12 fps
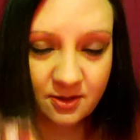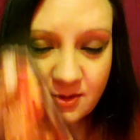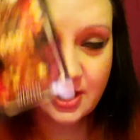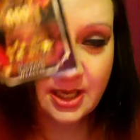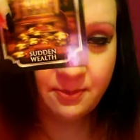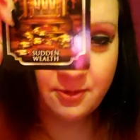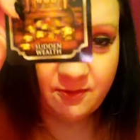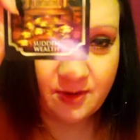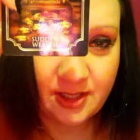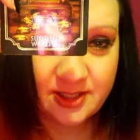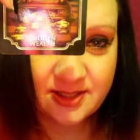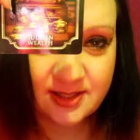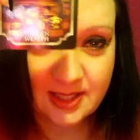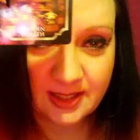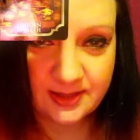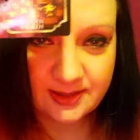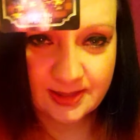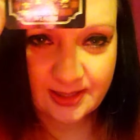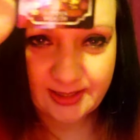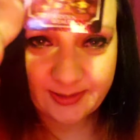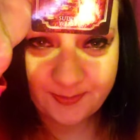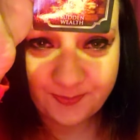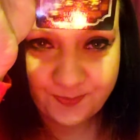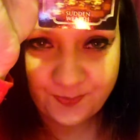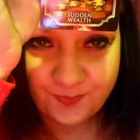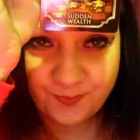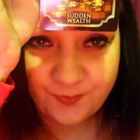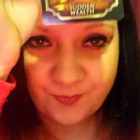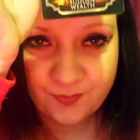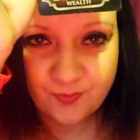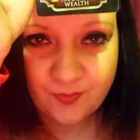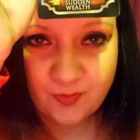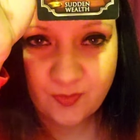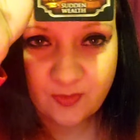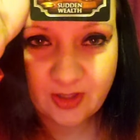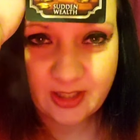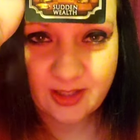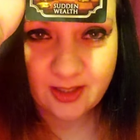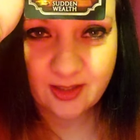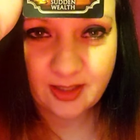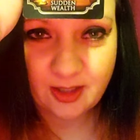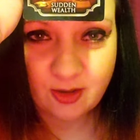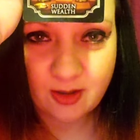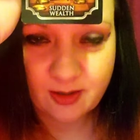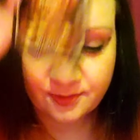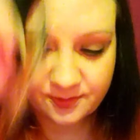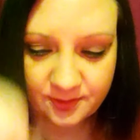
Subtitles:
going to happen very suddenly. I need to clear off.